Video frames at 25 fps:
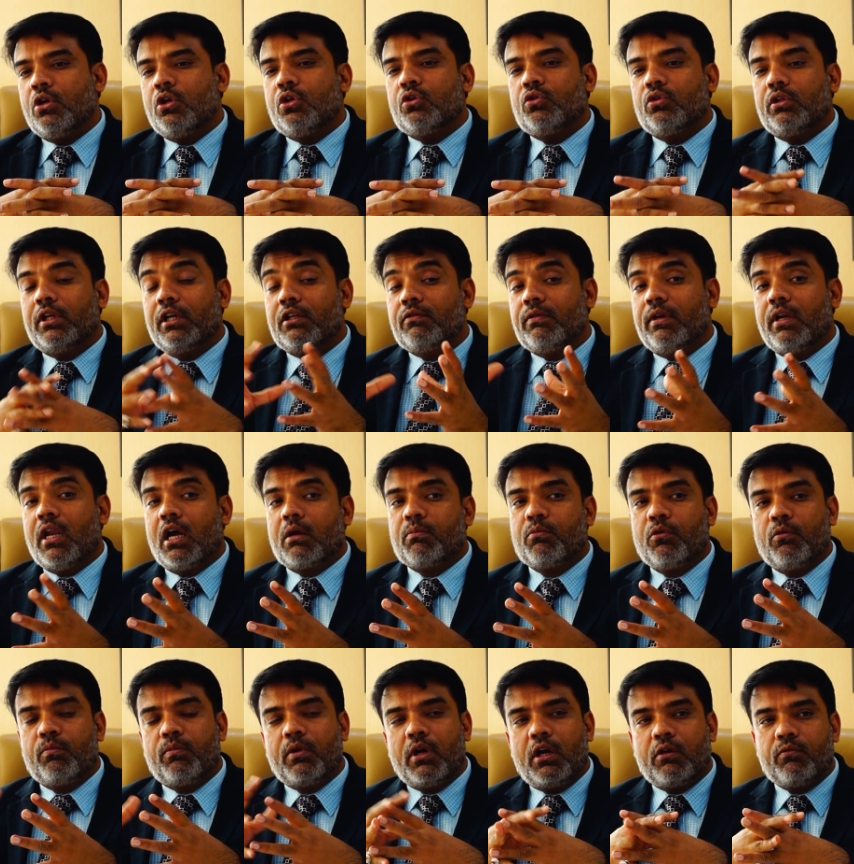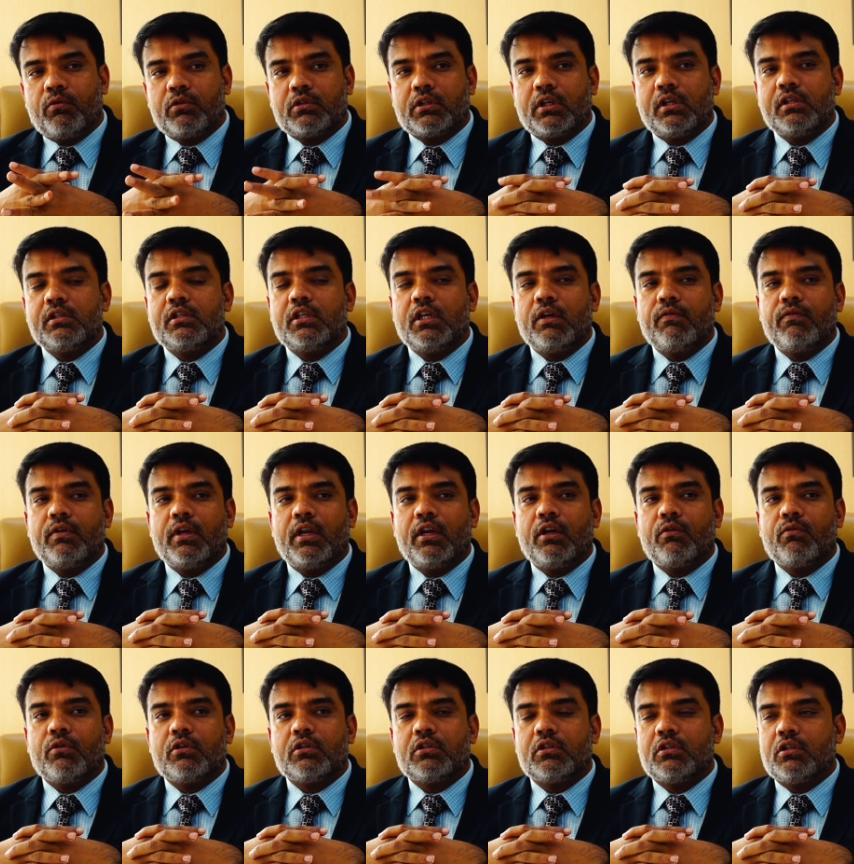so that is why Nagpur plant was conceived and it
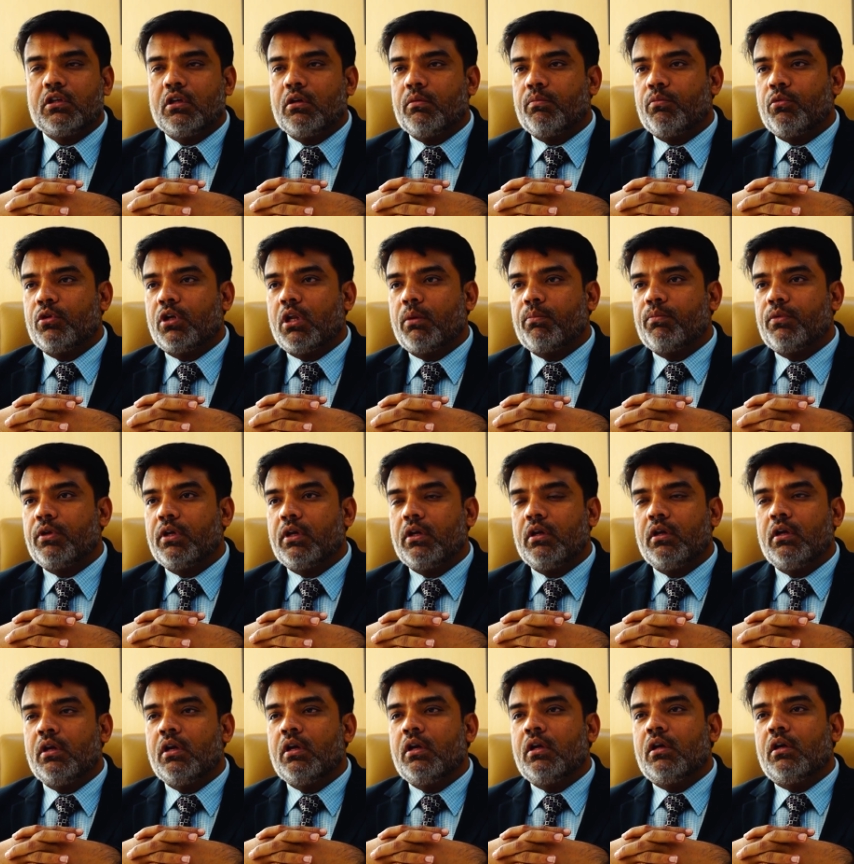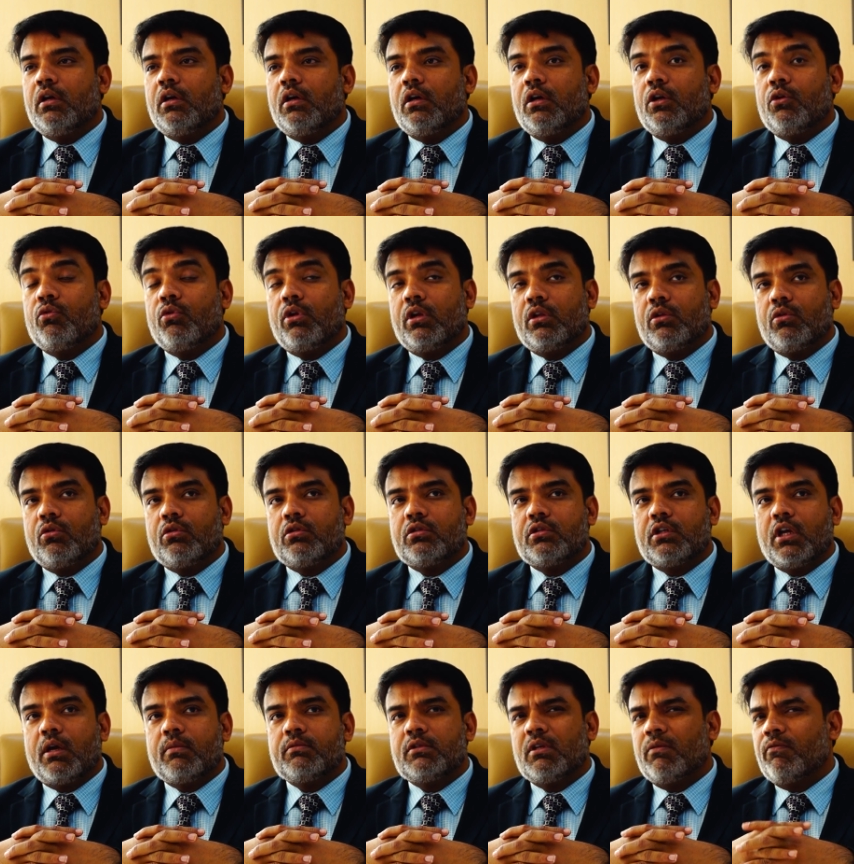was uh, put up here uh, during those
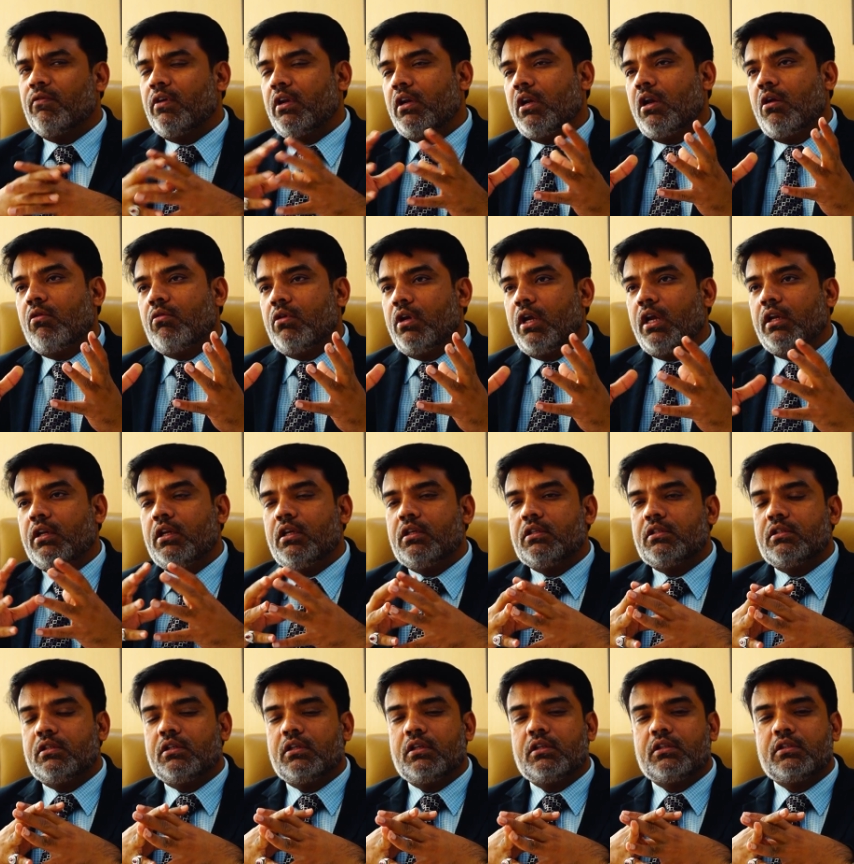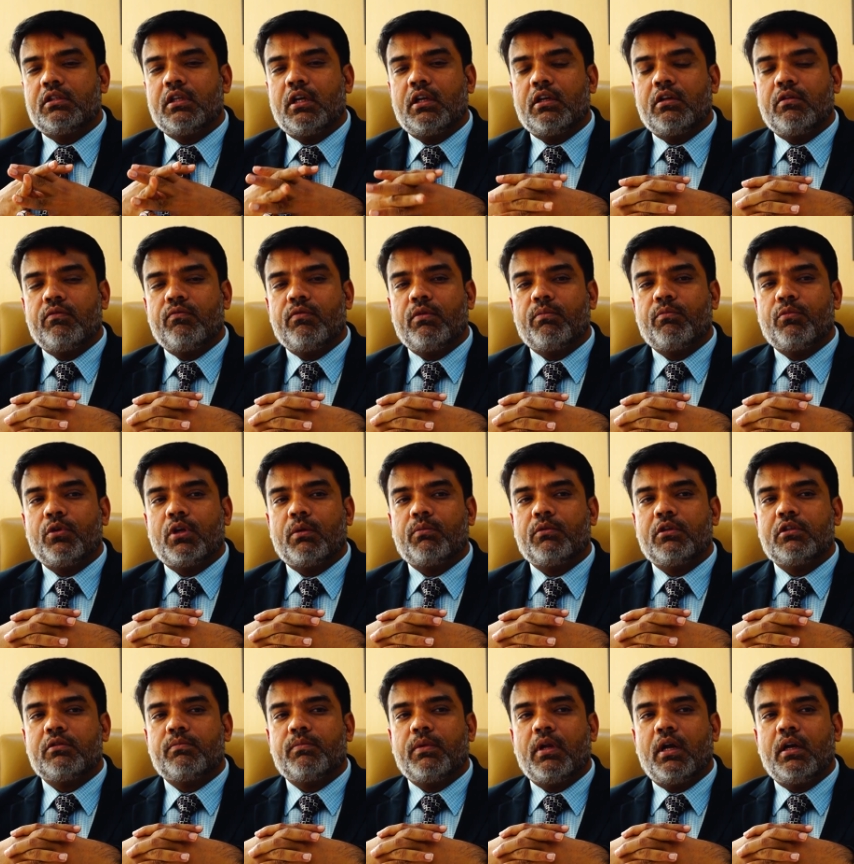times somewhere around 80s is that we put up
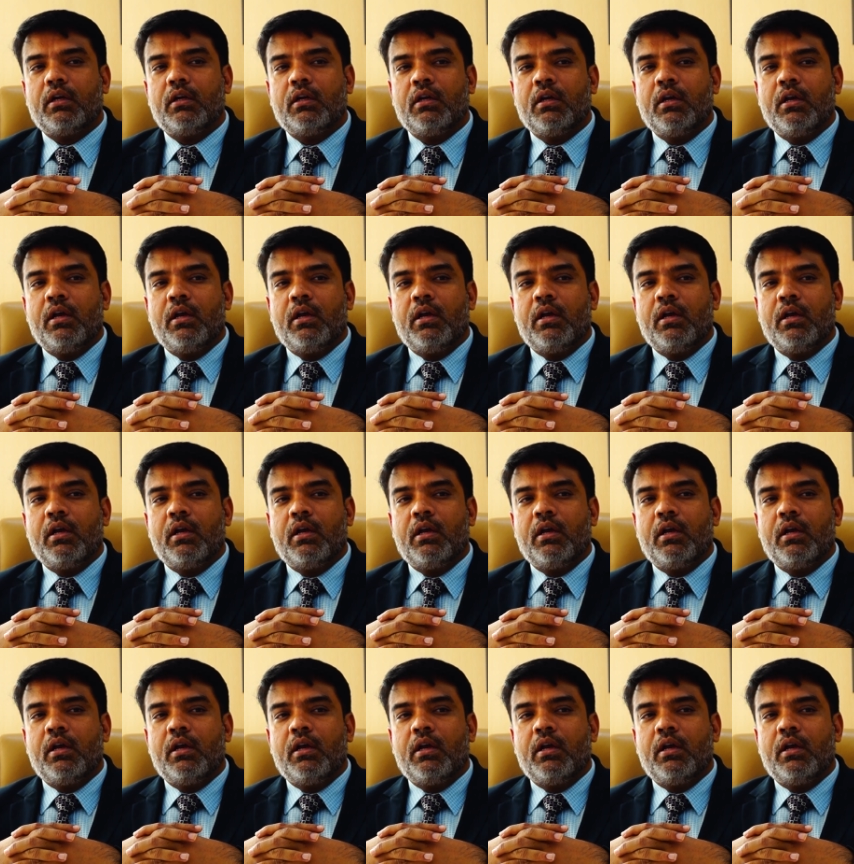this plant